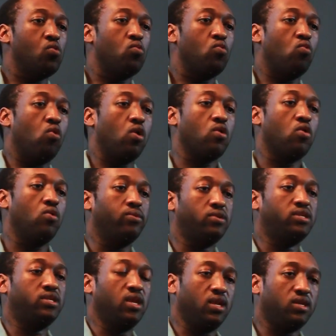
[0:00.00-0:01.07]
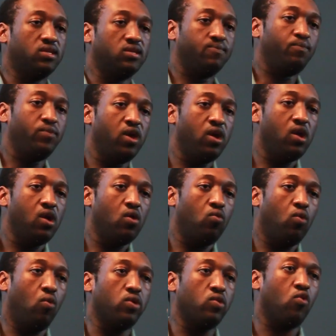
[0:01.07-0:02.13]
1 over 6.
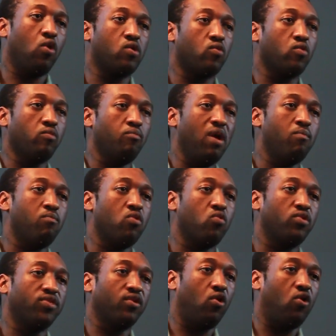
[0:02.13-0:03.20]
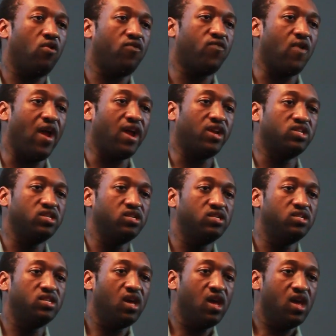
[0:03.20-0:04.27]
What we want to remember with all
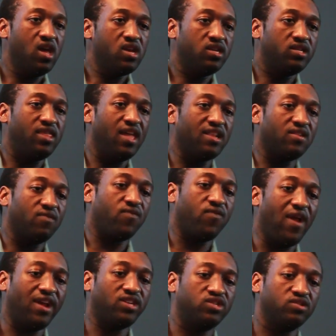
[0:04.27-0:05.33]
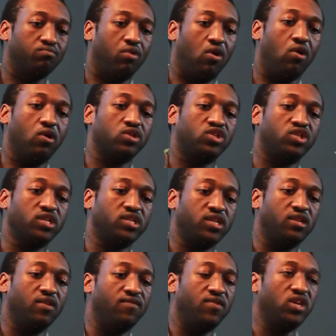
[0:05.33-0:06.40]
fractions is that the fraction bar is just a
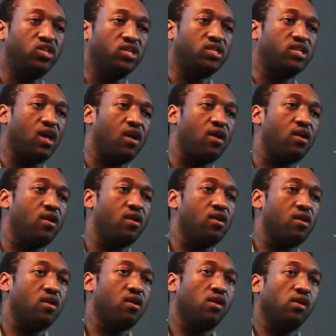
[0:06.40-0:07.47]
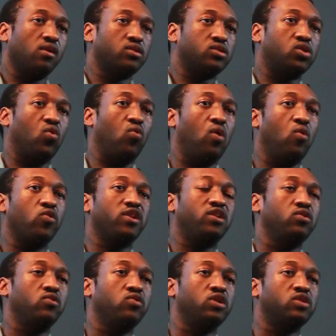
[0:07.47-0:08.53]
division sign. So what we
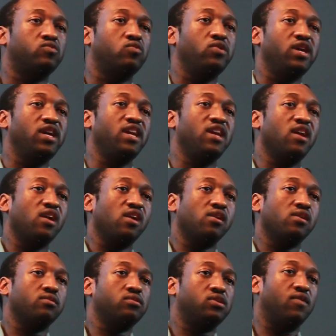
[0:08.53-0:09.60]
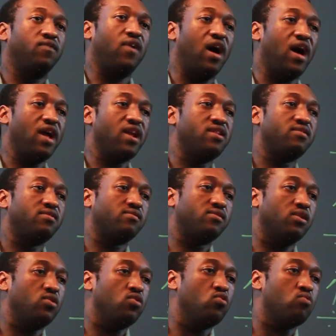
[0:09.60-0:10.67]
do is we divide
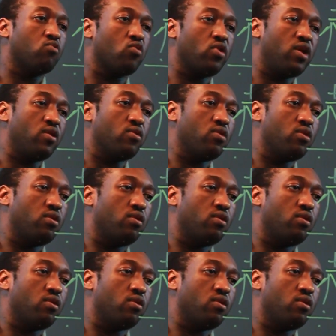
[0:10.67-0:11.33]
the numerator